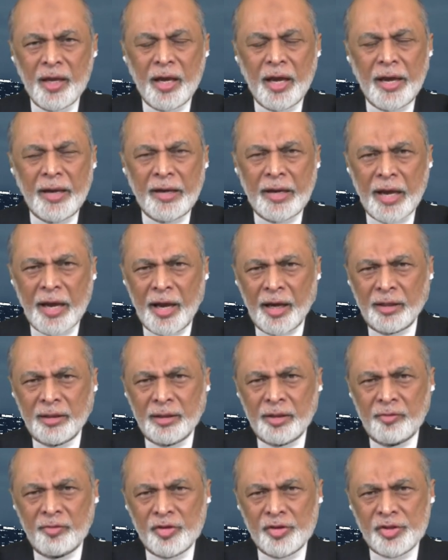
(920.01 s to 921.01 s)
and
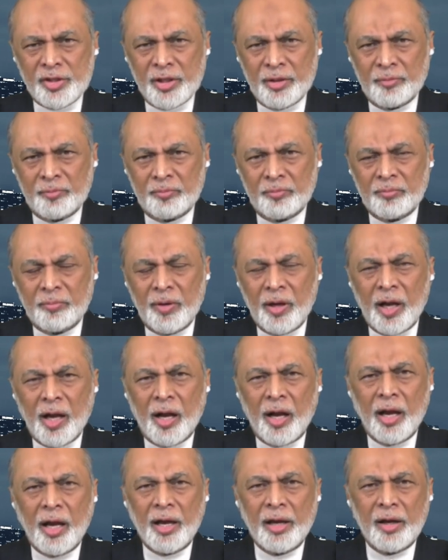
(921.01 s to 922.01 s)
activism
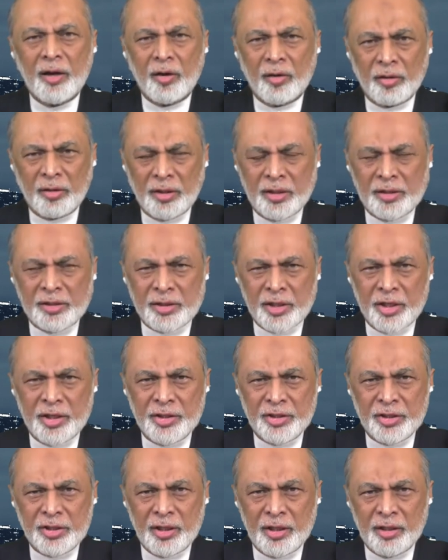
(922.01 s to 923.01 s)
an
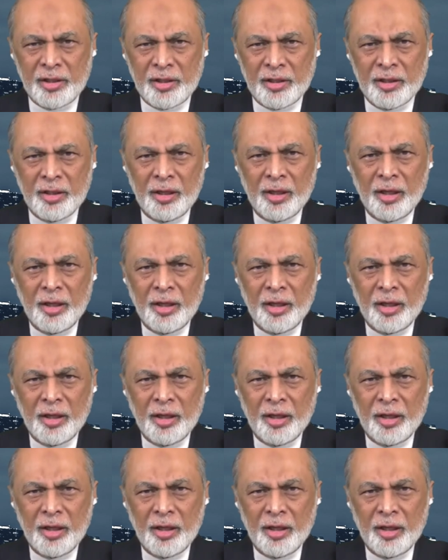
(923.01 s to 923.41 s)
organization